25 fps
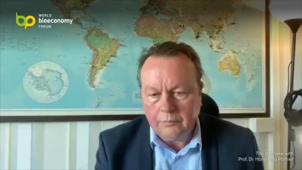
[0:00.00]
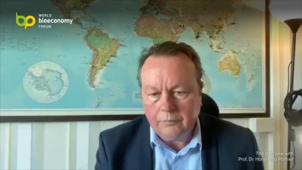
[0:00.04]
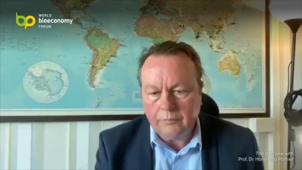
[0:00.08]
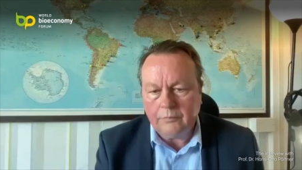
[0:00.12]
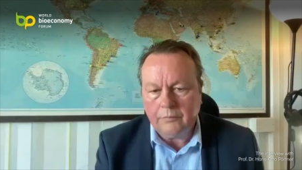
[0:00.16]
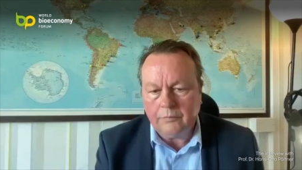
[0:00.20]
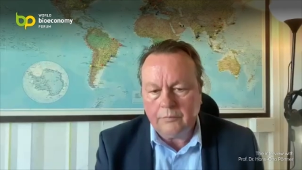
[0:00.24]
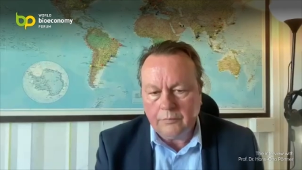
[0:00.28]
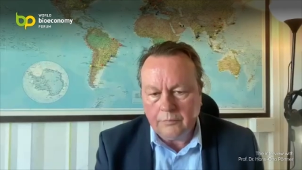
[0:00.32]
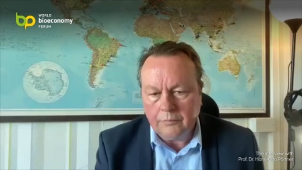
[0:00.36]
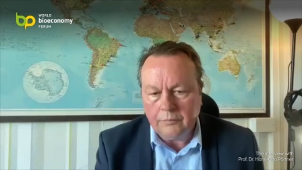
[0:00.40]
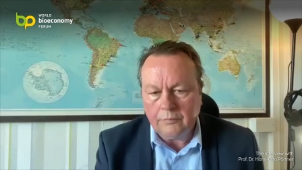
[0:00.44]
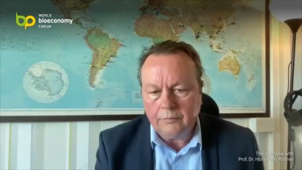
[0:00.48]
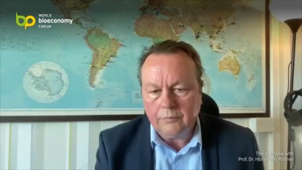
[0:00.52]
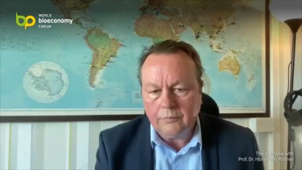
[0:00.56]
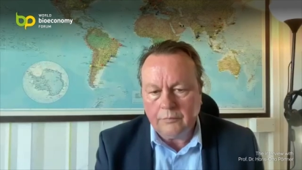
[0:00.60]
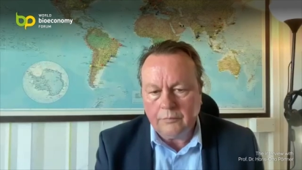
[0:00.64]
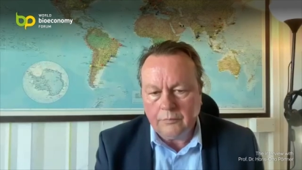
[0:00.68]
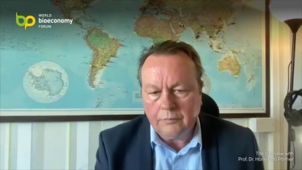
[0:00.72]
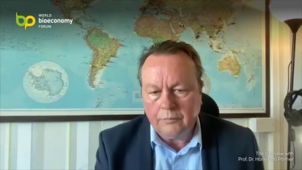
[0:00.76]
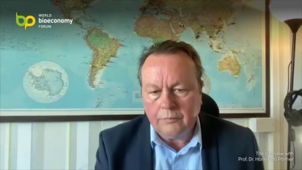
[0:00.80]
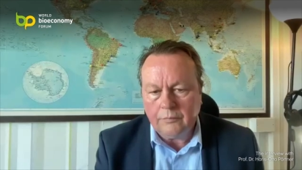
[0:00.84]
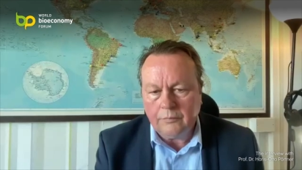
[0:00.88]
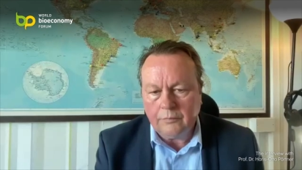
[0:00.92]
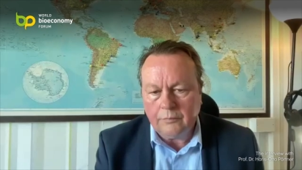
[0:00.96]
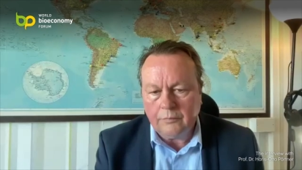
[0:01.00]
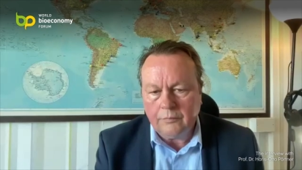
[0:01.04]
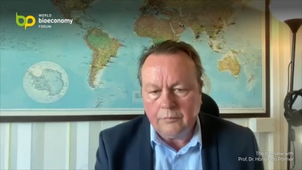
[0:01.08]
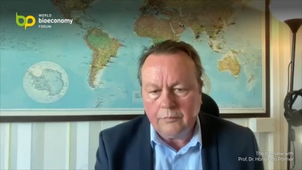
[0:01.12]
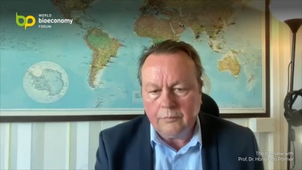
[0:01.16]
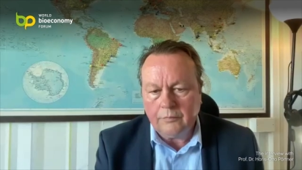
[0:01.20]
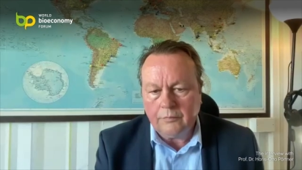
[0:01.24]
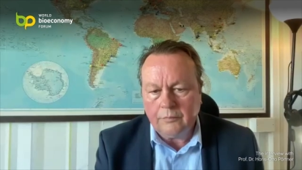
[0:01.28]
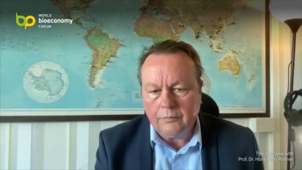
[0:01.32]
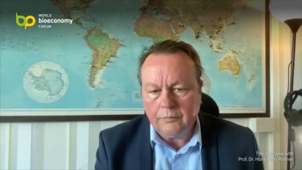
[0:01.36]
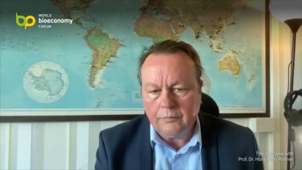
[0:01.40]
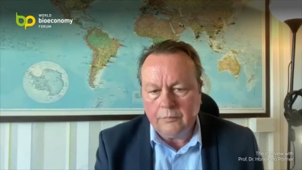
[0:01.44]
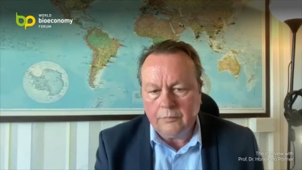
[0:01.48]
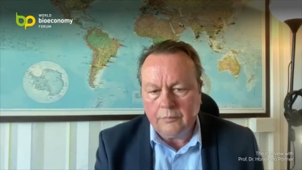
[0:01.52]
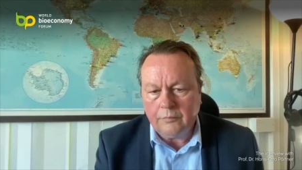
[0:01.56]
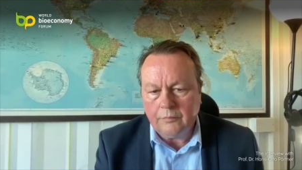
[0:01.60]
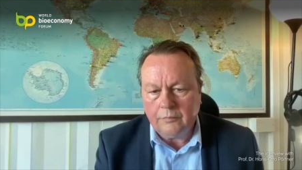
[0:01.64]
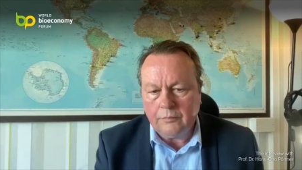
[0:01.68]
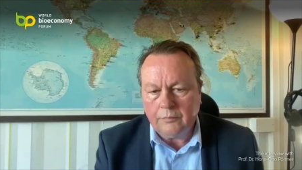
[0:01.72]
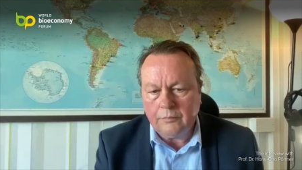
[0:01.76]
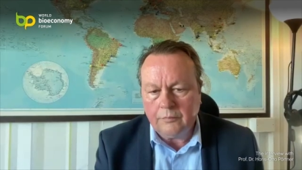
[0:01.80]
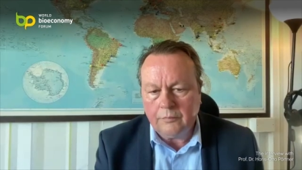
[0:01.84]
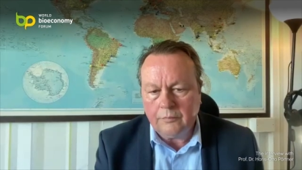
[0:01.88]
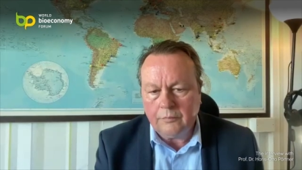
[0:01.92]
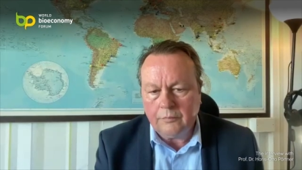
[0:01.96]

Um, between or from